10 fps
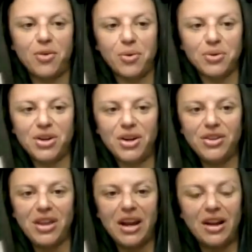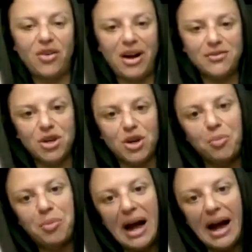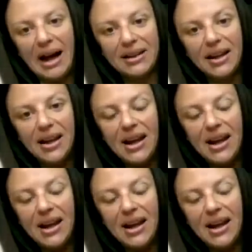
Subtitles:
folder that I don't have to go back